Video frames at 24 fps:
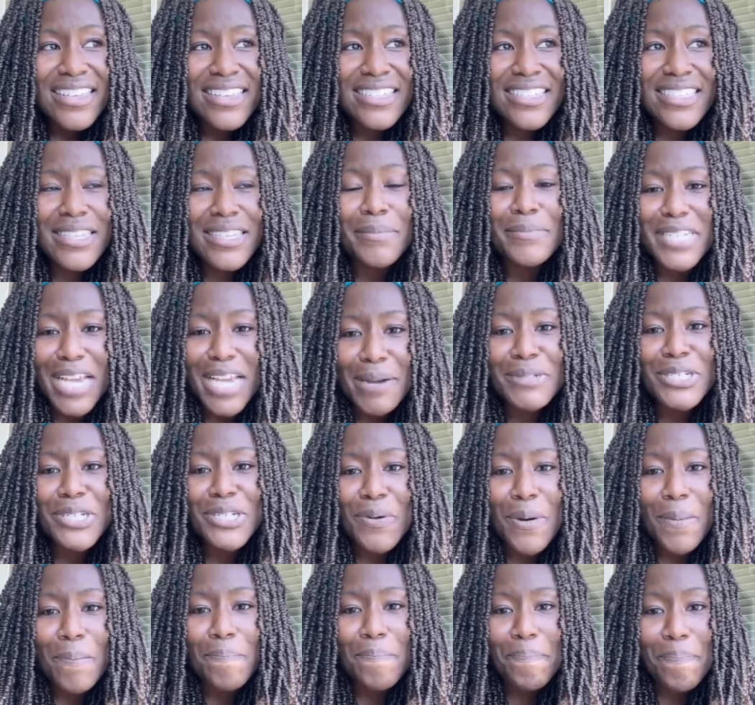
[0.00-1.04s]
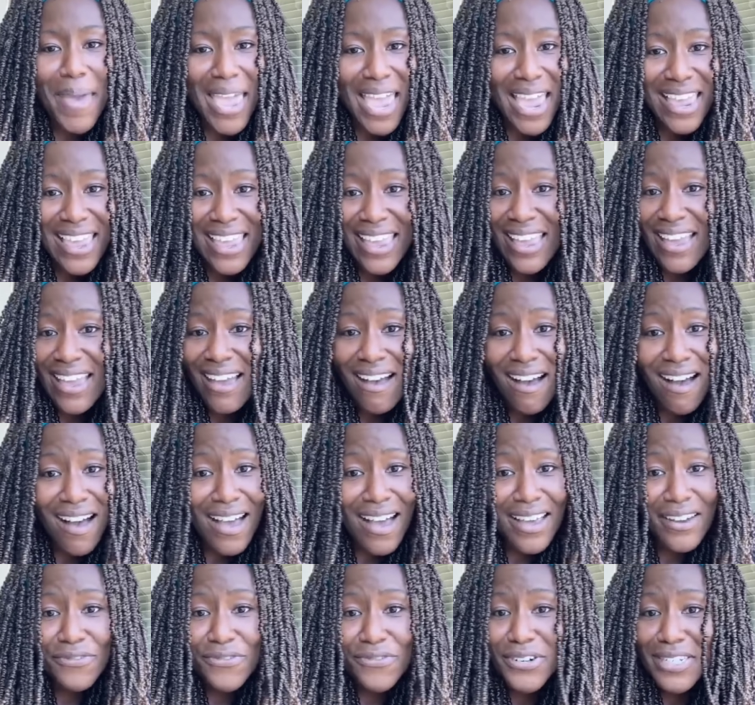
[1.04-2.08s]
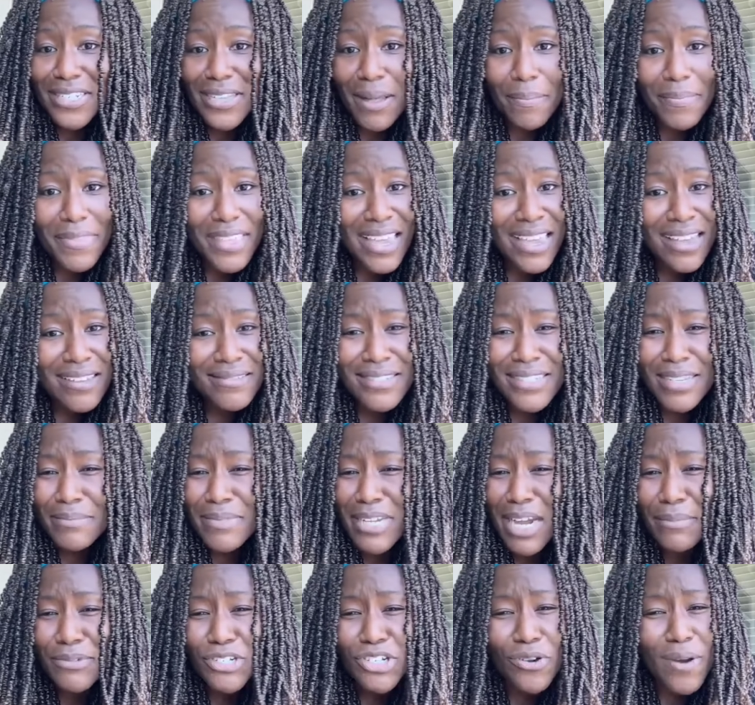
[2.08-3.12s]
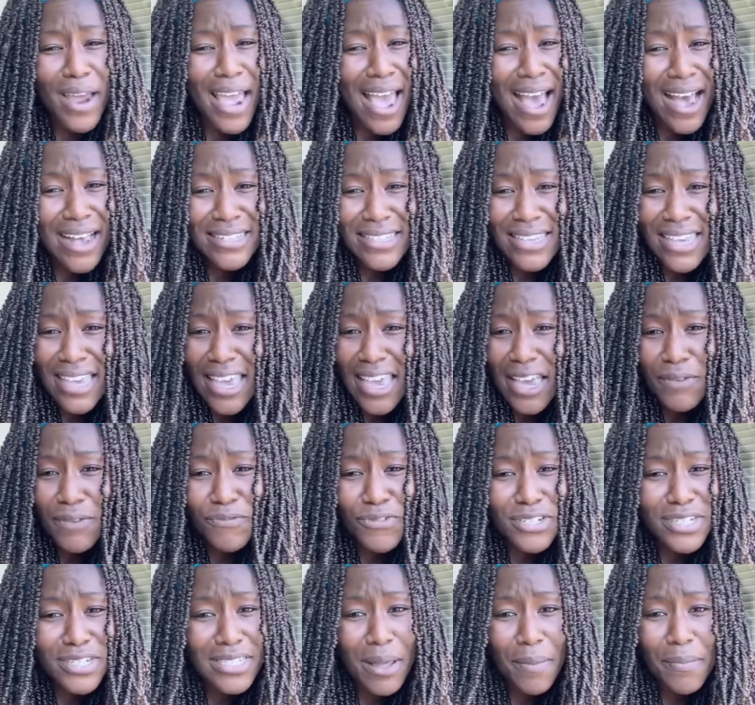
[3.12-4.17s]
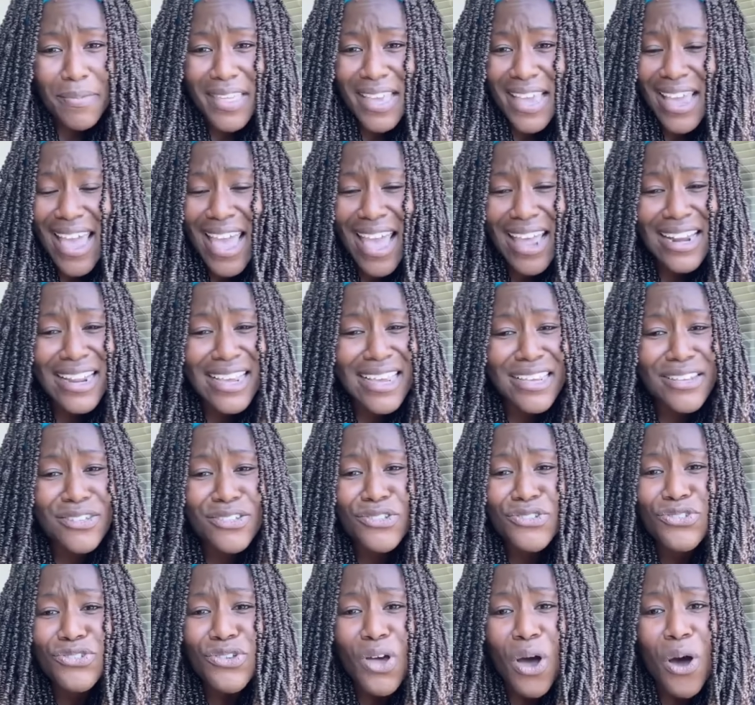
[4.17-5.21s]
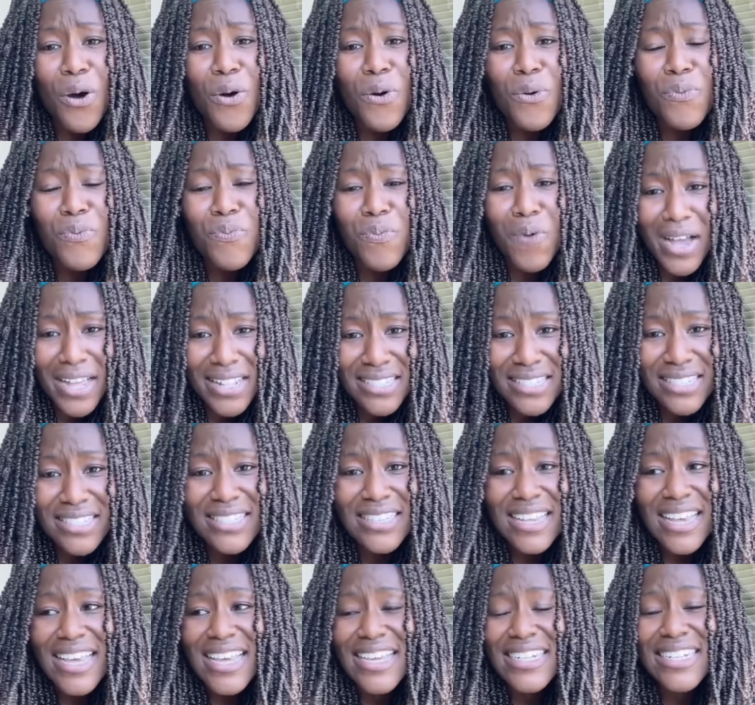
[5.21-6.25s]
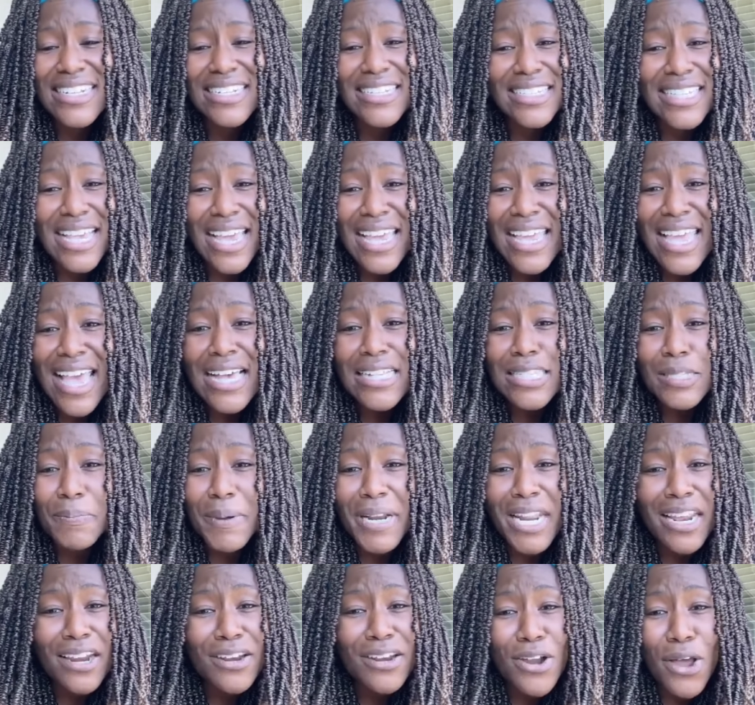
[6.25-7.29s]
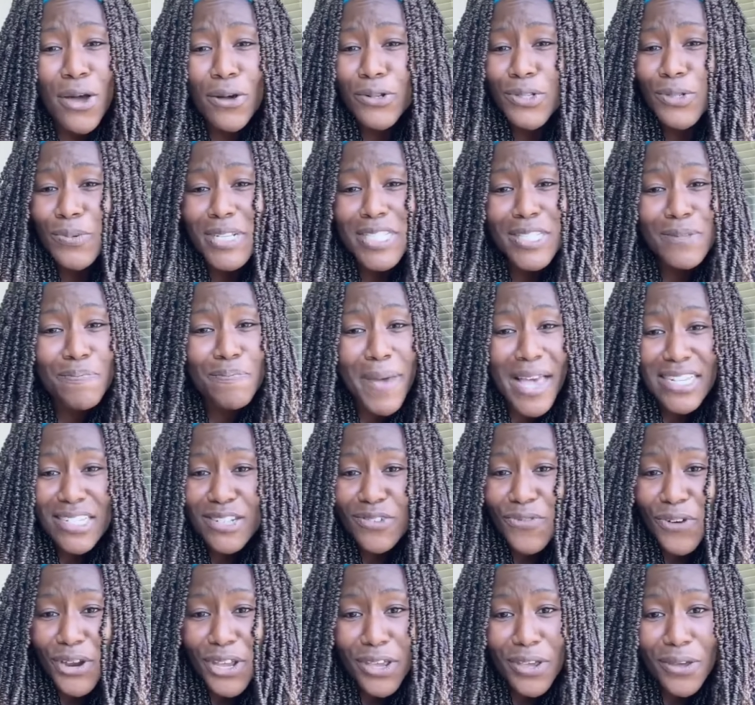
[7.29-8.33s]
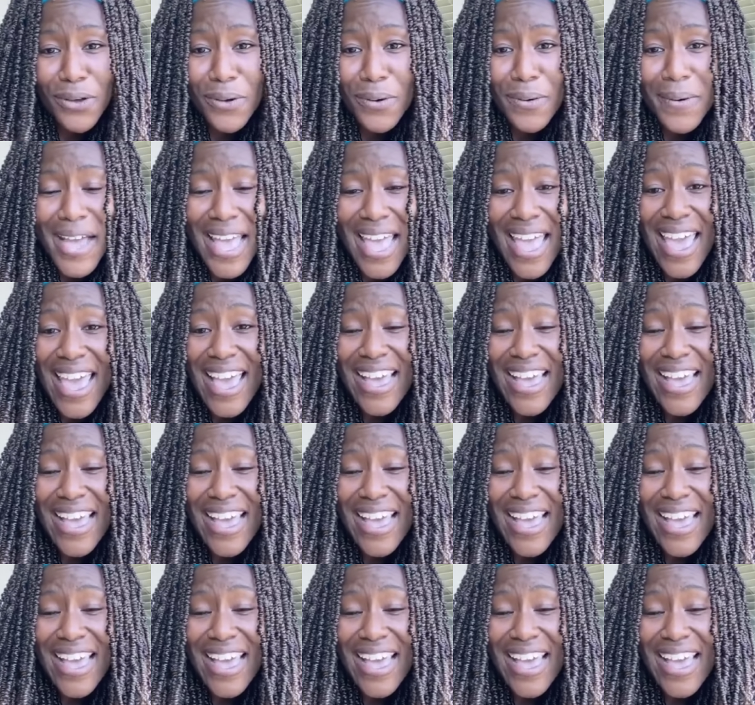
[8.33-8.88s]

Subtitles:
sometimes you are begging God for something, sometimes you're asking Him for something, and He so wants to say yes, but He knows what's best for you.